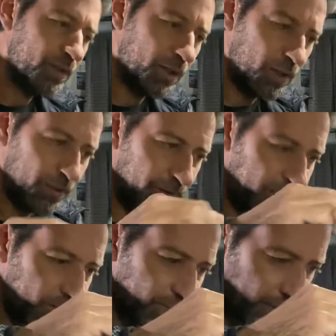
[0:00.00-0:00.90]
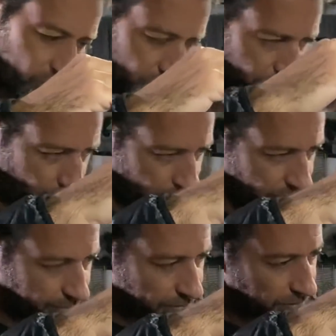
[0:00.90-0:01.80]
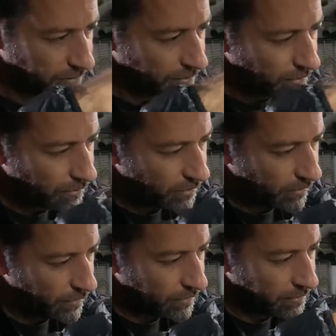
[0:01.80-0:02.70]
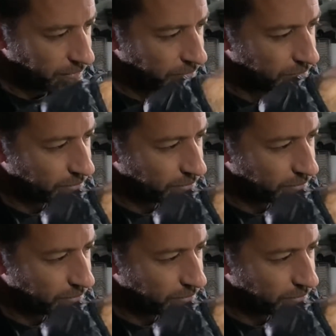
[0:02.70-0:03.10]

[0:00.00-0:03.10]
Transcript: on these vegetables. And